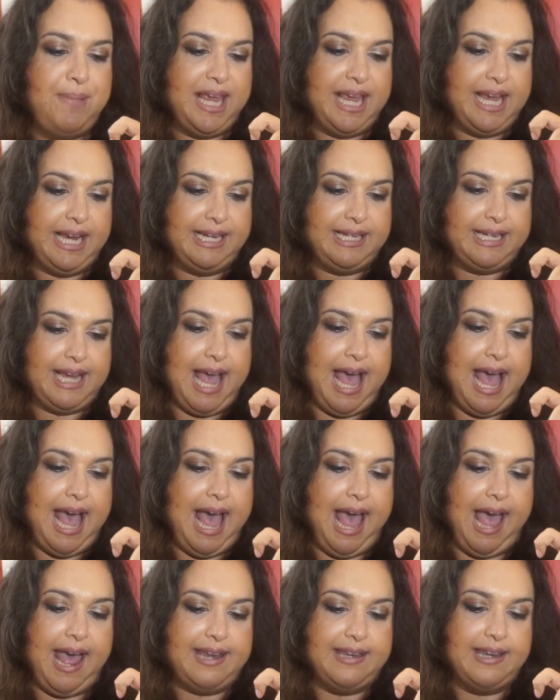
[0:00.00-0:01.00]
big
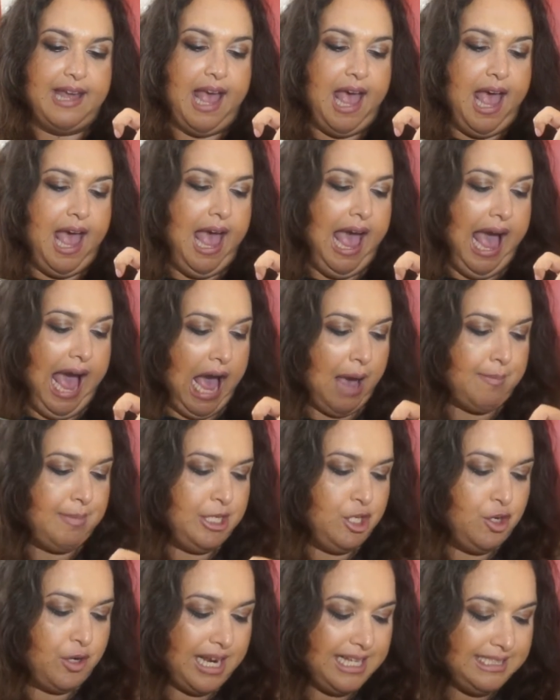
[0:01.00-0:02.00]
and I
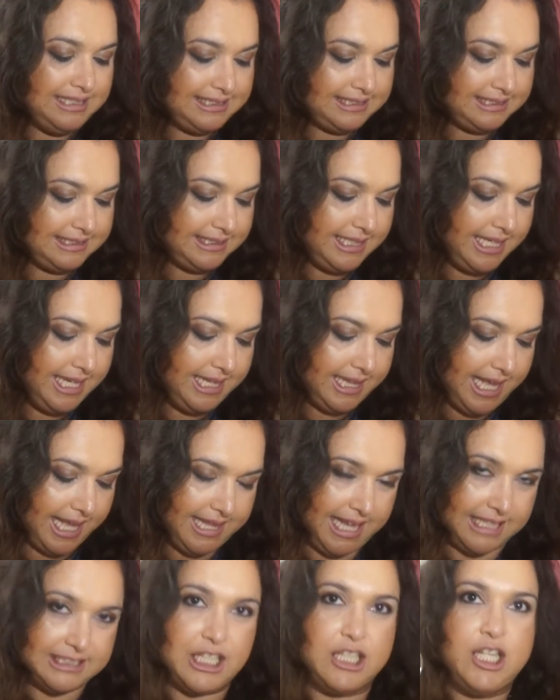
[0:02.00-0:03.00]
mean, you can see
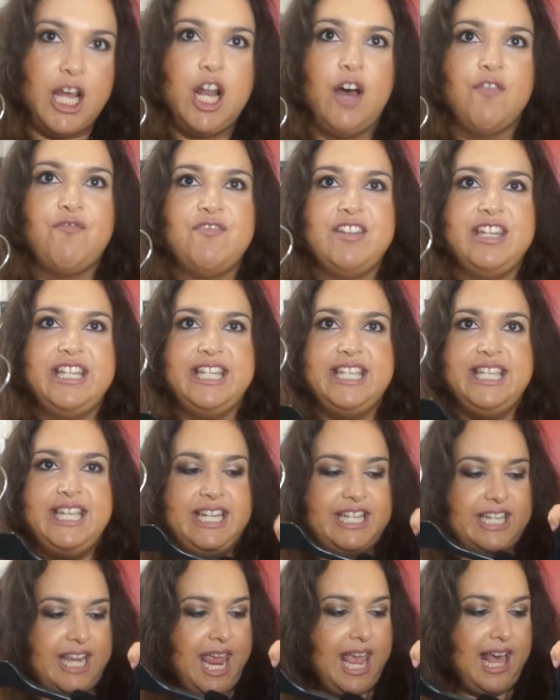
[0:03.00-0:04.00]
that there's a lot of
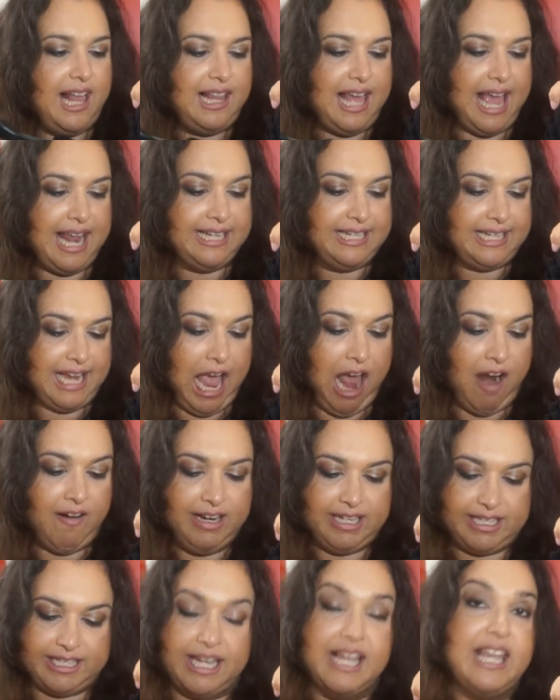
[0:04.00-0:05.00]
detail and
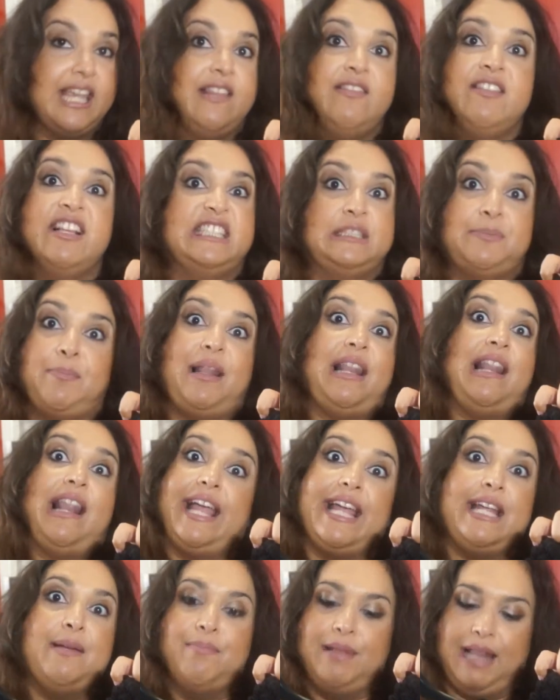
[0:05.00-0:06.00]
character in this
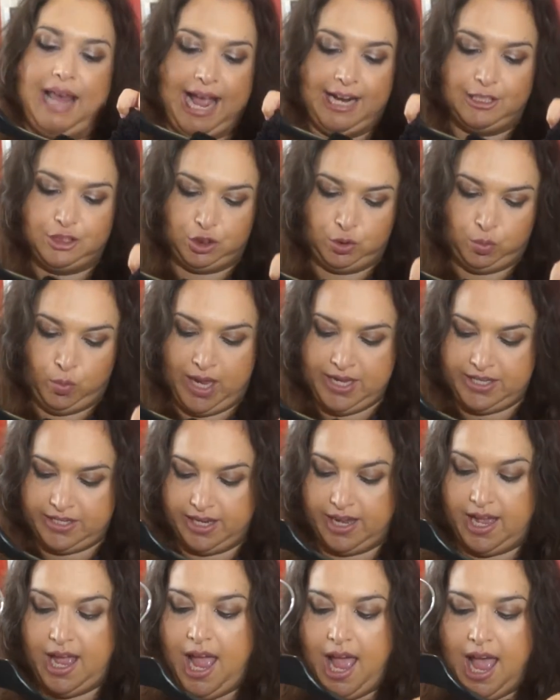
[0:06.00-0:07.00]
plain black
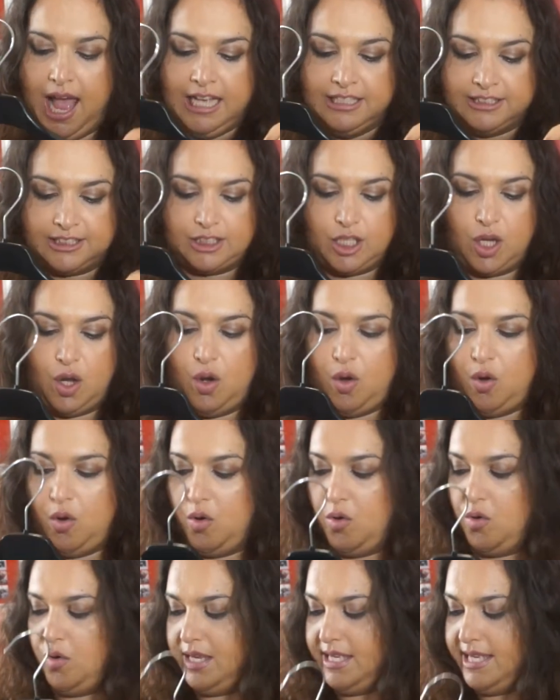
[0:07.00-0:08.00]
sweater.
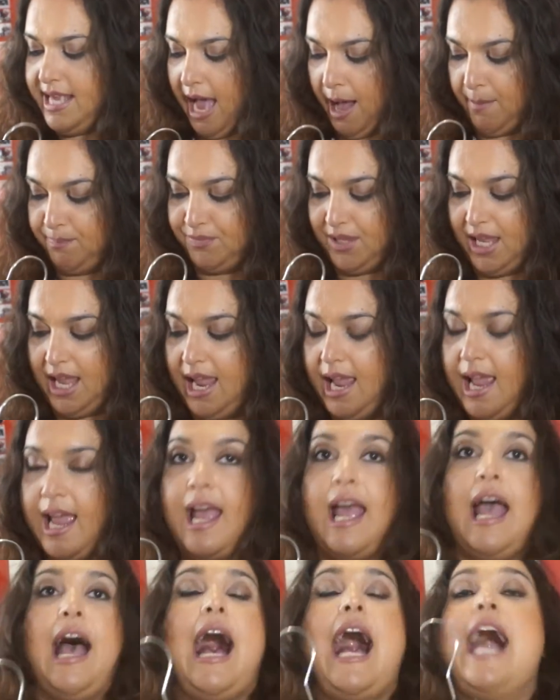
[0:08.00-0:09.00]
So yeah,
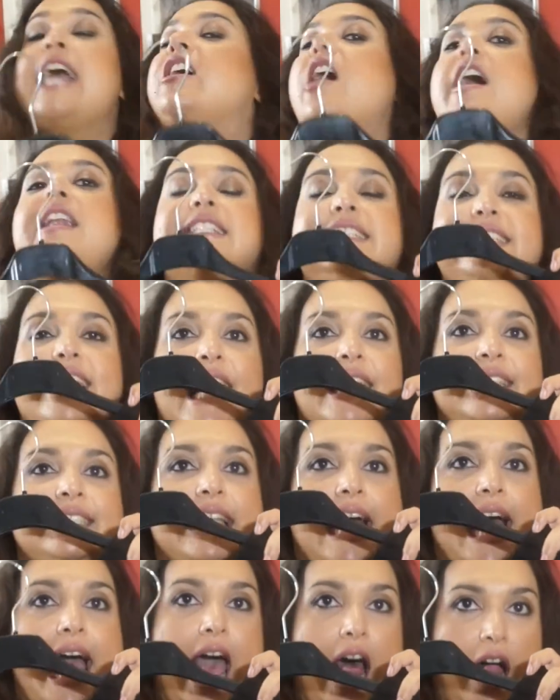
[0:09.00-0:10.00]
I got a
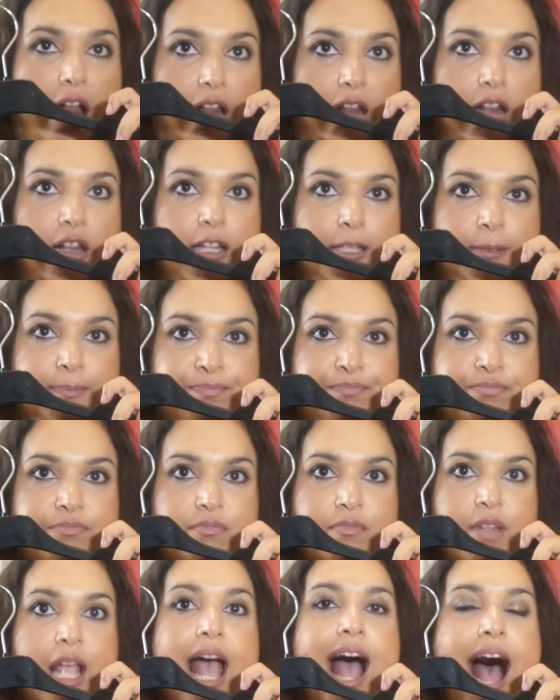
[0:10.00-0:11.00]
size L
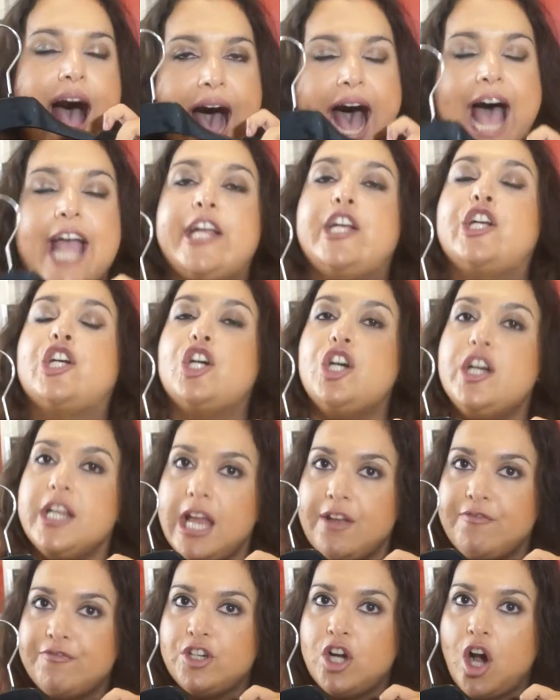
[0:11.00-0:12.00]
I could
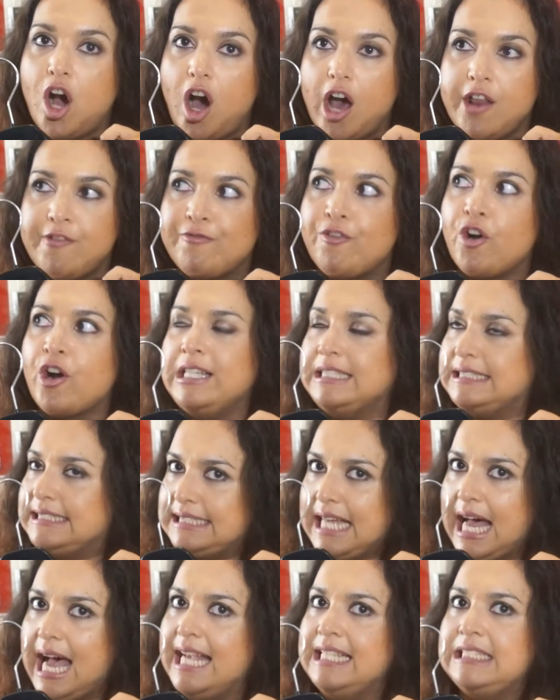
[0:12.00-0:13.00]
have gone for a
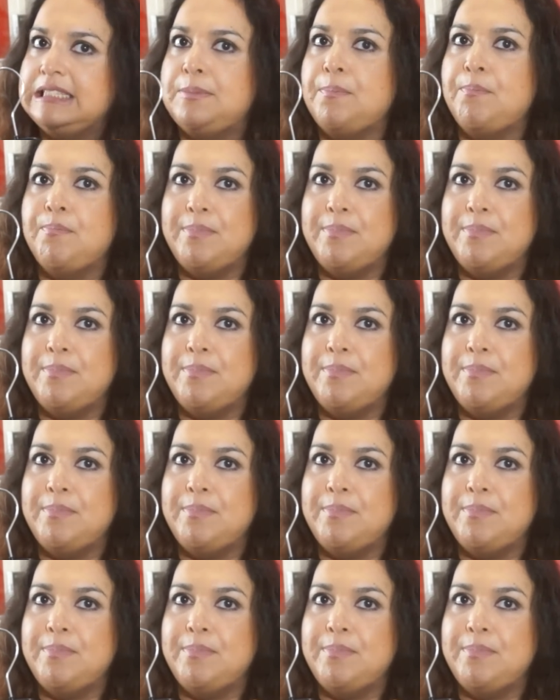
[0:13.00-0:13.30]
size